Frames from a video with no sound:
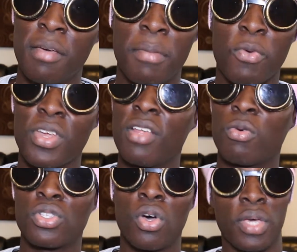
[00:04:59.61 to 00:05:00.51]
but really
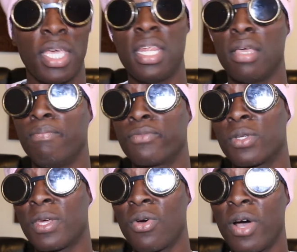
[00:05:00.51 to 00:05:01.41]
it was all in it.
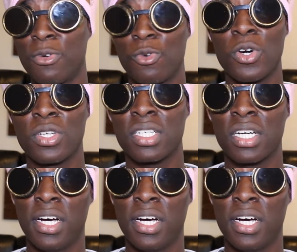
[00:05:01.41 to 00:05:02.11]
So they got drunk.